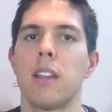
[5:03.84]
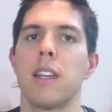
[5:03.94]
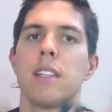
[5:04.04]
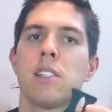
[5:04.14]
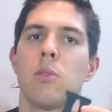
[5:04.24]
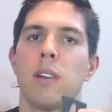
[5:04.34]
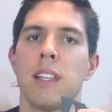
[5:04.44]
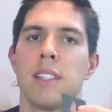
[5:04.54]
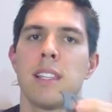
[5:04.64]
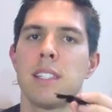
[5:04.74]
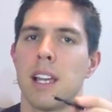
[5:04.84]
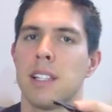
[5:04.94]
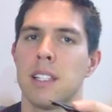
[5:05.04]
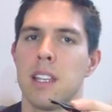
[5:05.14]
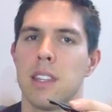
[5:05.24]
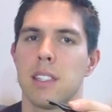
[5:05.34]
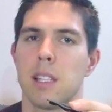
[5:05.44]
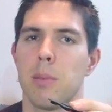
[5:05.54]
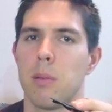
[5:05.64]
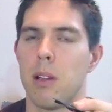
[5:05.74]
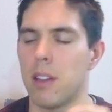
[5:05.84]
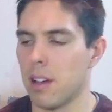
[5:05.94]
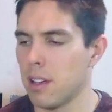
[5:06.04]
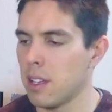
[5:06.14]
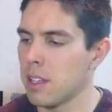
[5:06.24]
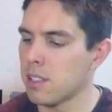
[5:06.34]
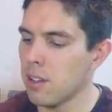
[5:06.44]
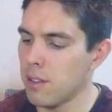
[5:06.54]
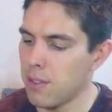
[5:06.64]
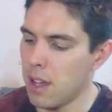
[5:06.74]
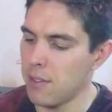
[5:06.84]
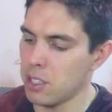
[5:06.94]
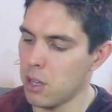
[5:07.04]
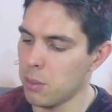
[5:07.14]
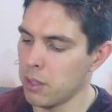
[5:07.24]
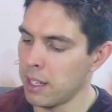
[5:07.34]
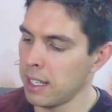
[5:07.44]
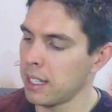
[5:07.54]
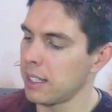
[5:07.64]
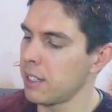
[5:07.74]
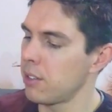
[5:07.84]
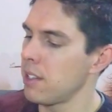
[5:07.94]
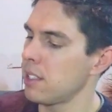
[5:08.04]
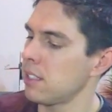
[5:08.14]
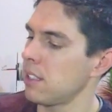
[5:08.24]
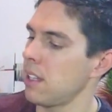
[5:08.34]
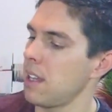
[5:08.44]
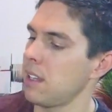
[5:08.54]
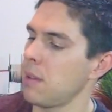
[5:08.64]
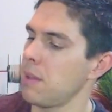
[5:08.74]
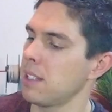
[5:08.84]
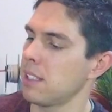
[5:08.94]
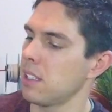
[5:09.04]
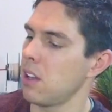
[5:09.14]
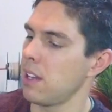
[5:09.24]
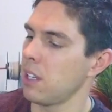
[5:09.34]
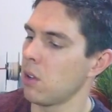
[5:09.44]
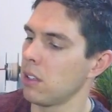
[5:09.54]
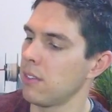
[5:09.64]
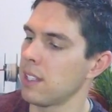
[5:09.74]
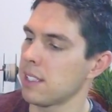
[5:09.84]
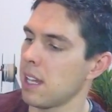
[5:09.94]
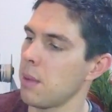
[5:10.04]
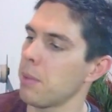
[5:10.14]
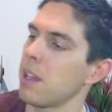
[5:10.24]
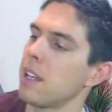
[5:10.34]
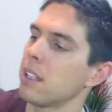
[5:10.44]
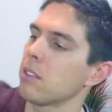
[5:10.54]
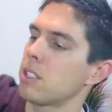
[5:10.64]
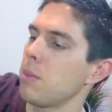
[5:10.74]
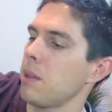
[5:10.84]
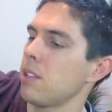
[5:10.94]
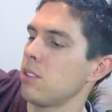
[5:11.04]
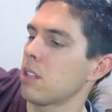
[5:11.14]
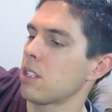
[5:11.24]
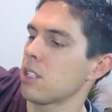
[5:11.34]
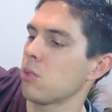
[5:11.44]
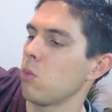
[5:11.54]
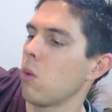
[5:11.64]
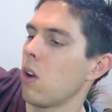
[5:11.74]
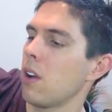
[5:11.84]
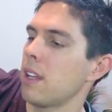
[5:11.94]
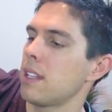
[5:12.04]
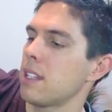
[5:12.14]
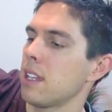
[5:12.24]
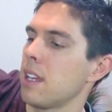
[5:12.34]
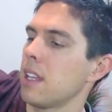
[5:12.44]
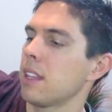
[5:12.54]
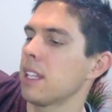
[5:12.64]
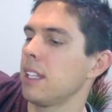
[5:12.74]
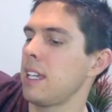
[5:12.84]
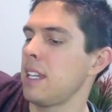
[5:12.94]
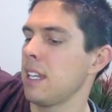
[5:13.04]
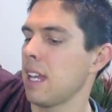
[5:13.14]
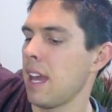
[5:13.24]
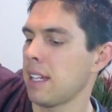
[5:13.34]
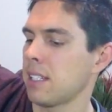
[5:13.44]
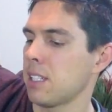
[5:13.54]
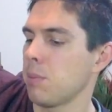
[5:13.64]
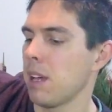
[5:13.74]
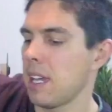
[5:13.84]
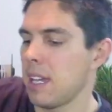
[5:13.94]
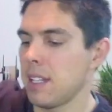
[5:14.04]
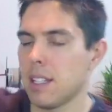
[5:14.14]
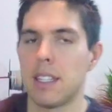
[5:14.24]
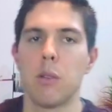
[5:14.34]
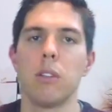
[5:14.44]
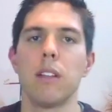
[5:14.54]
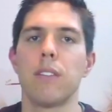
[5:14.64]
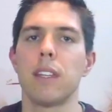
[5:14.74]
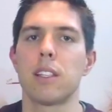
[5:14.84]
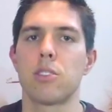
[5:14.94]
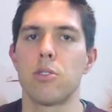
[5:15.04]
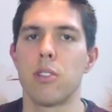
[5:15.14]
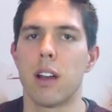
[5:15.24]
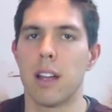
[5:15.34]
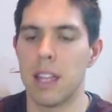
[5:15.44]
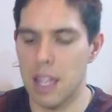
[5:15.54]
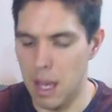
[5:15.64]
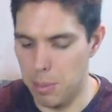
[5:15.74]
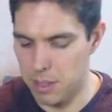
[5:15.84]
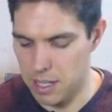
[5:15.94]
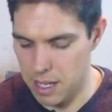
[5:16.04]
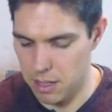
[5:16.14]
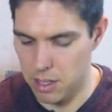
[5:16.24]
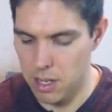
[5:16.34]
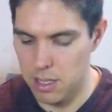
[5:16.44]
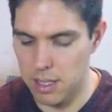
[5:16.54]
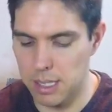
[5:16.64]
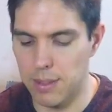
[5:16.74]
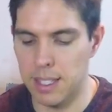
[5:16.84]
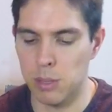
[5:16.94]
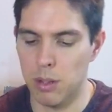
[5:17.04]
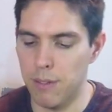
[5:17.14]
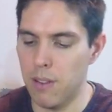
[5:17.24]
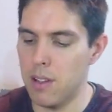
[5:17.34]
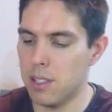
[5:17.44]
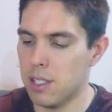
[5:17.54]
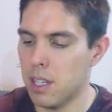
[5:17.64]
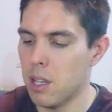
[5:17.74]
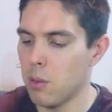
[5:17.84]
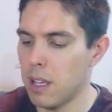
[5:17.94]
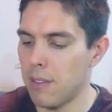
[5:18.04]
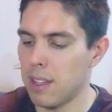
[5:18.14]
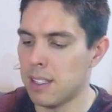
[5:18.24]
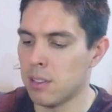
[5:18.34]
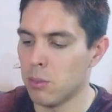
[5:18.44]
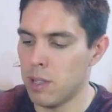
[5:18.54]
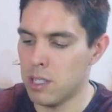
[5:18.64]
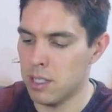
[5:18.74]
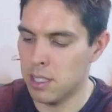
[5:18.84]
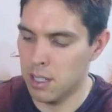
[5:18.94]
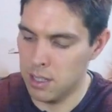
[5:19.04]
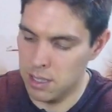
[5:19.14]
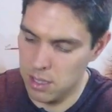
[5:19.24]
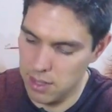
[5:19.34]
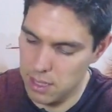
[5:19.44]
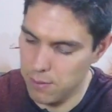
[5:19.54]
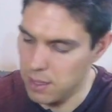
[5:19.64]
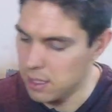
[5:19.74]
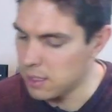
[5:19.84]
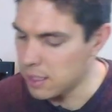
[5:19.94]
is the one that sits underneath the stepper motor. So if you're having trouble getting clearance, and that means sliding all of this up, little tip is you can just wind the lead access by hand and that will lift the extruder up and down. So let's fit this one first. We have these little ridges that are designed to fit in the